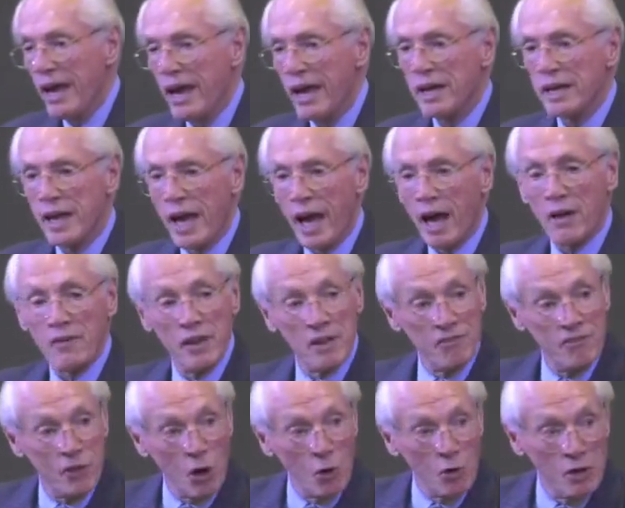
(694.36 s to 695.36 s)
and how they
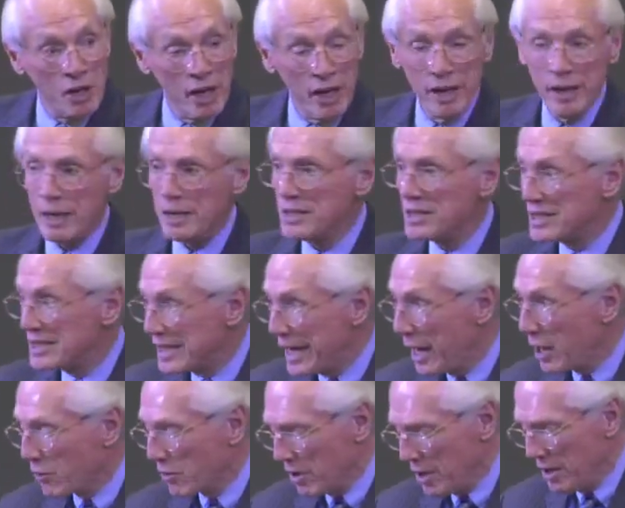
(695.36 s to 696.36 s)
voted,
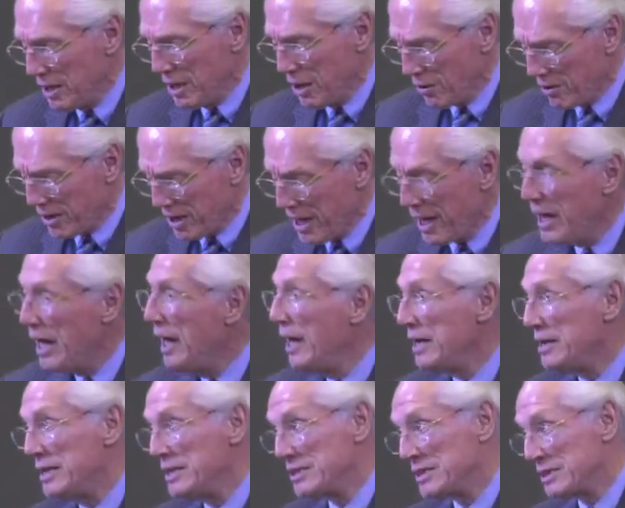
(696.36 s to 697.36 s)
etc. Okay?
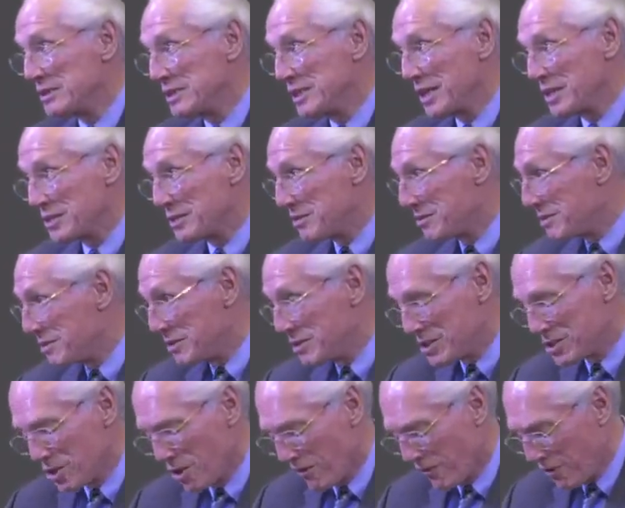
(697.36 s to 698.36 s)
This is just
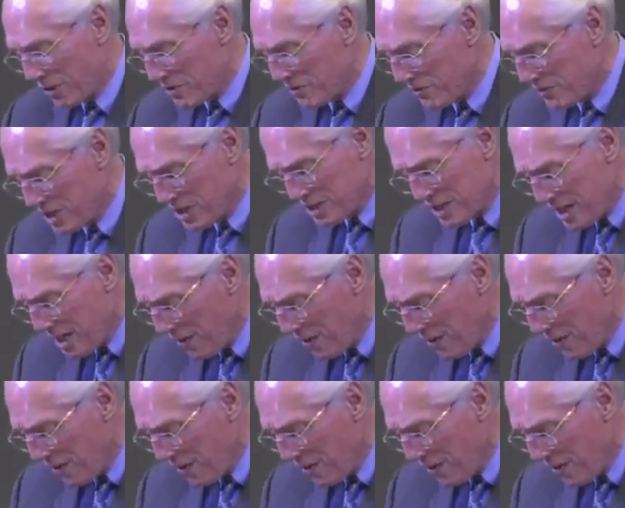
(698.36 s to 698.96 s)
surface, just